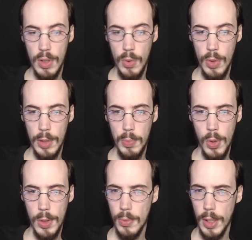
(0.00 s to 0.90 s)
who can
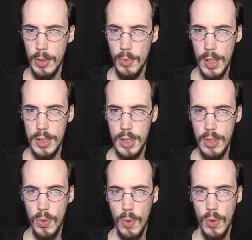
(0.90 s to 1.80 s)
point in the right
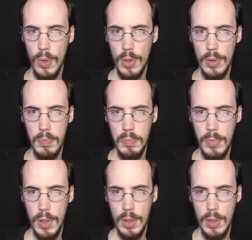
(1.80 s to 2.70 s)
direction or
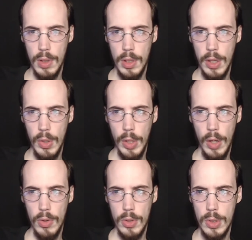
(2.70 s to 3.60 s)
they'll
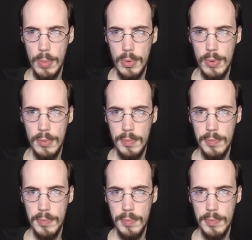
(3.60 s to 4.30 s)
encounter trouble.